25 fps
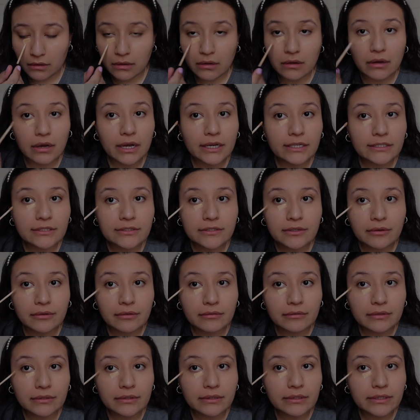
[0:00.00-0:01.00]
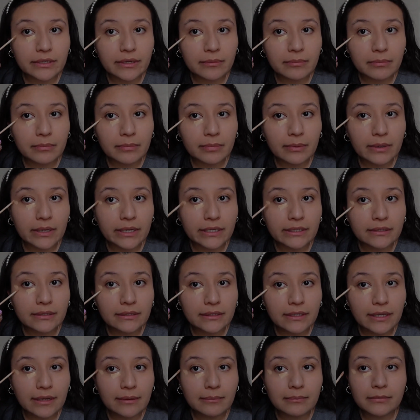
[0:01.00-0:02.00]
I don't really apply
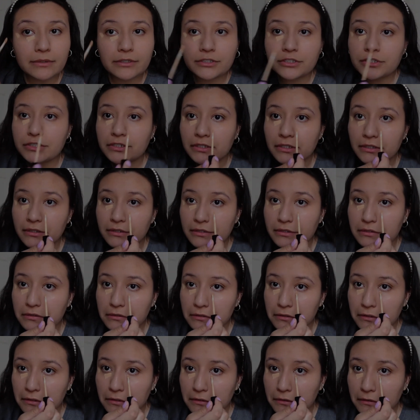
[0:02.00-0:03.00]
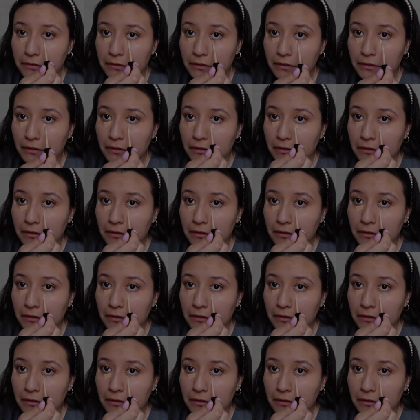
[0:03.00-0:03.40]
that much concealer,